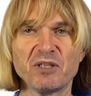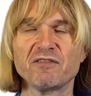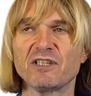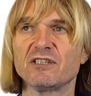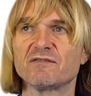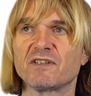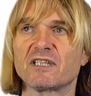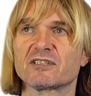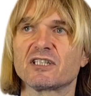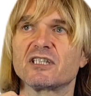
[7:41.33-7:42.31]
PV
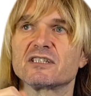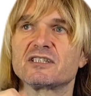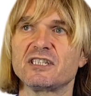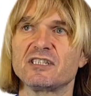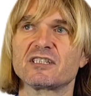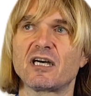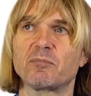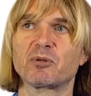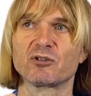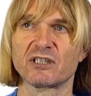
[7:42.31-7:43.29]
inverter, these are
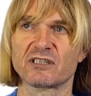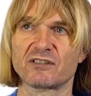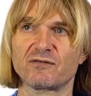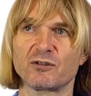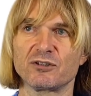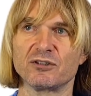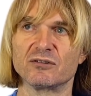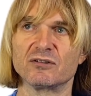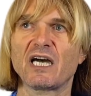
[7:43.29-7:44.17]
products for you.